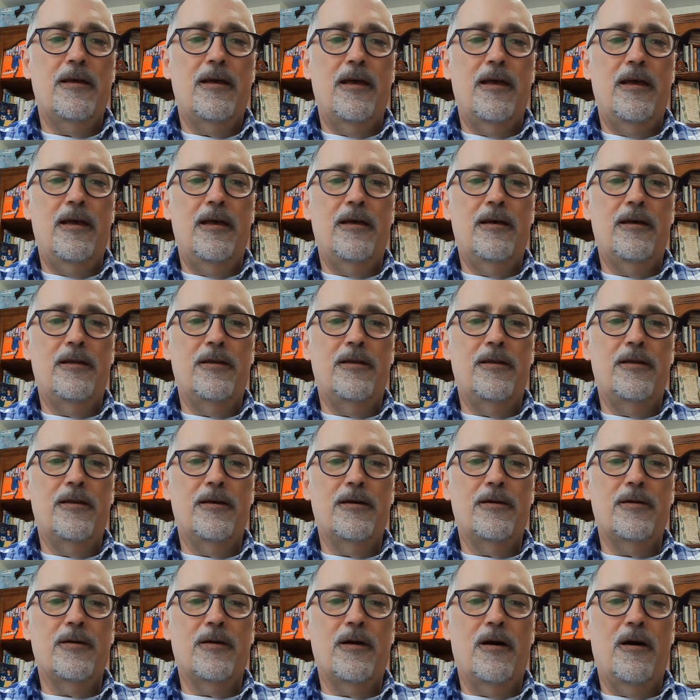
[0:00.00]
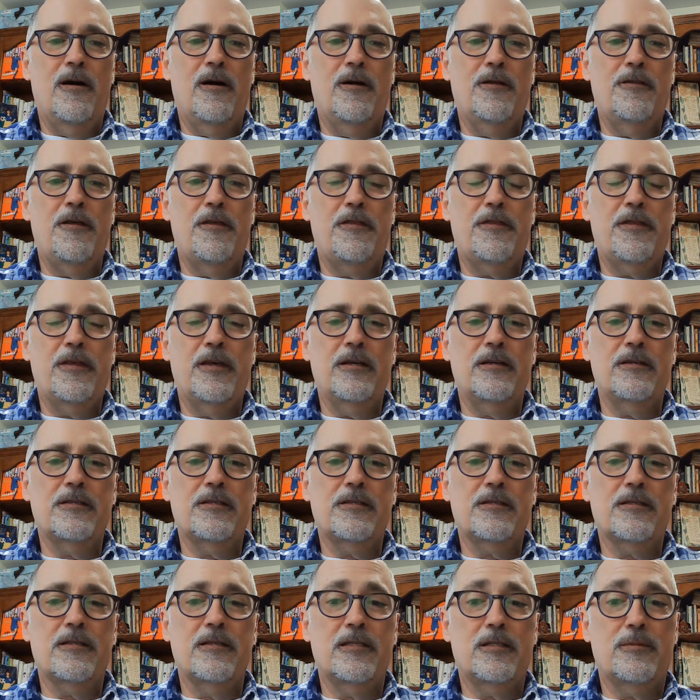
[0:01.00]
and all the
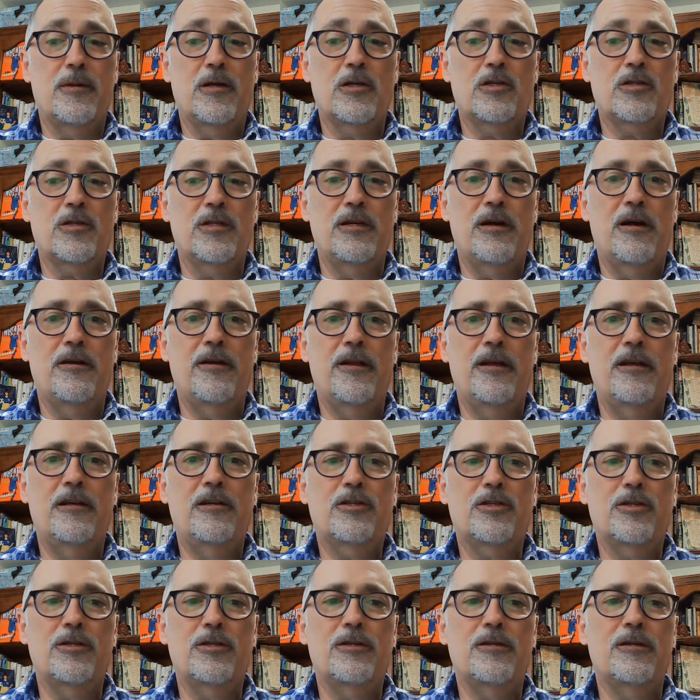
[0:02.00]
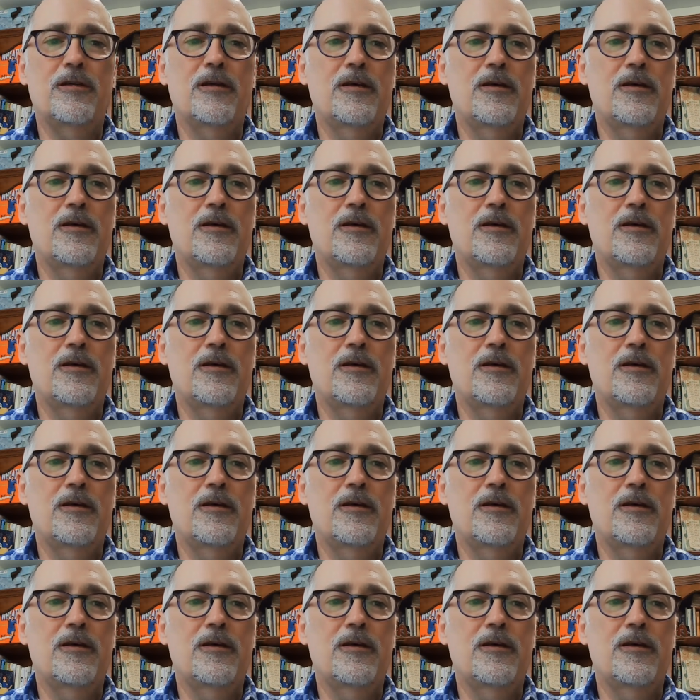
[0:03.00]
things, especially our nation,